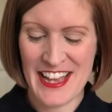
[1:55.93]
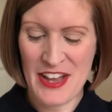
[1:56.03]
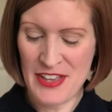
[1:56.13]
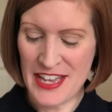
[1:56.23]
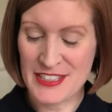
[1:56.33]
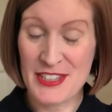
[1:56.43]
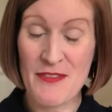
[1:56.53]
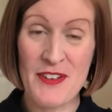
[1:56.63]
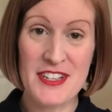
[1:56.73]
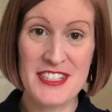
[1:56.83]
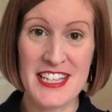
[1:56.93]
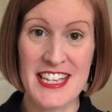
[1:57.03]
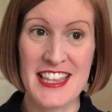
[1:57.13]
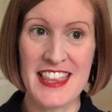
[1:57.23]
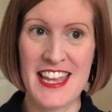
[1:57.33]
Okay, so the first
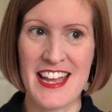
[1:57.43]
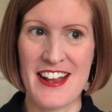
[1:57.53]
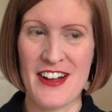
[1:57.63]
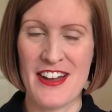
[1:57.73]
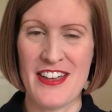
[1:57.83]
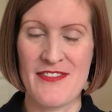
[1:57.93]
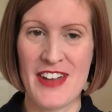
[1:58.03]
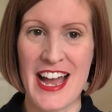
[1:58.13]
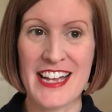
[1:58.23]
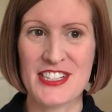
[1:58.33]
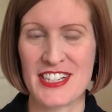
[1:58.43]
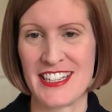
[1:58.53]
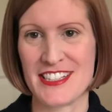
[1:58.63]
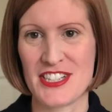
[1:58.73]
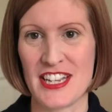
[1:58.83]
thing that I've actually
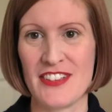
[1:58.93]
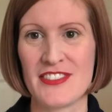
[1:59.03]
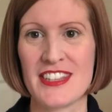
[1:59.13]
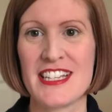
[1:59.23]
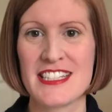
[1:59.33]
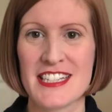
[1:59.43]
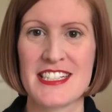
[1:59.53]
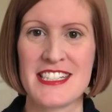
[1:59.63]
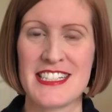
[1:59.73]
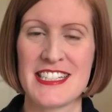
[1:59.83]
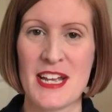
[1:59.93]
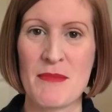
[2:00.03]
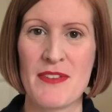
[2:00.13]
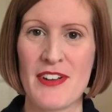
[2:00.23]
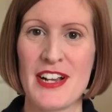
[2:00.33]
achieved, and these actually didn't take
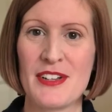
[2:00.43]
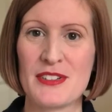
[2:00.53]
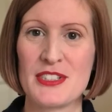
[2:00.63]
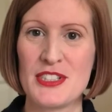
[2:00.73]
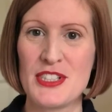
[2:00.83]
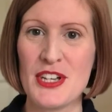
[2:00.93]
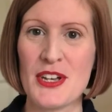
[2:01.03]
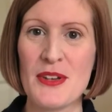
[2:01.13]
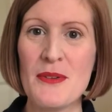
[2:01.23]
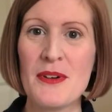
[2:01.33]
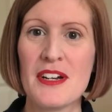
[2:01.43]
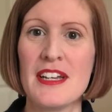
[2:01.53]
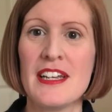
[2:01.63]
me very long to do,